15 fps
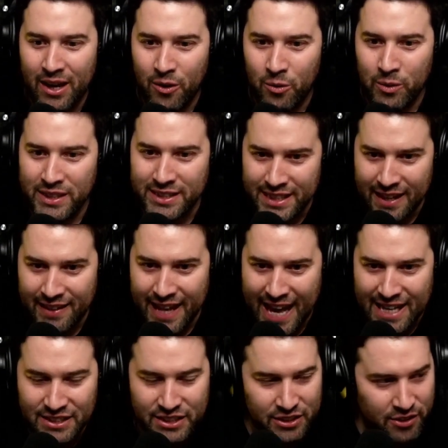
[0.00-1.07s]
We said
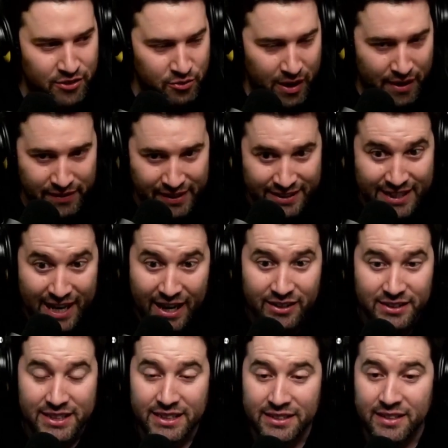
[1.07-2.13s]
last year throughout the
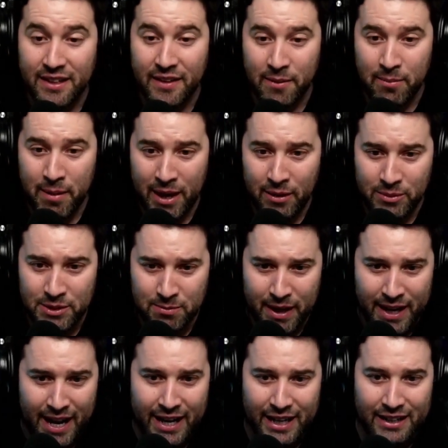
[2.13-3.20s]
entire season that the man was
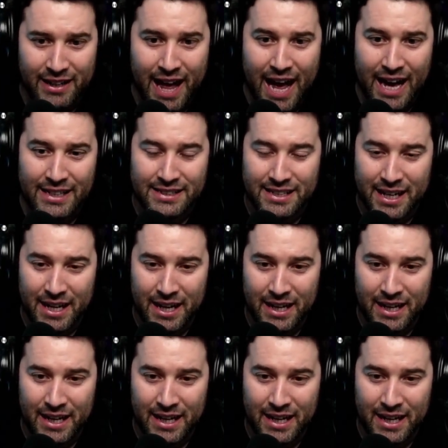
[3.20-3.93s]
made out of glass.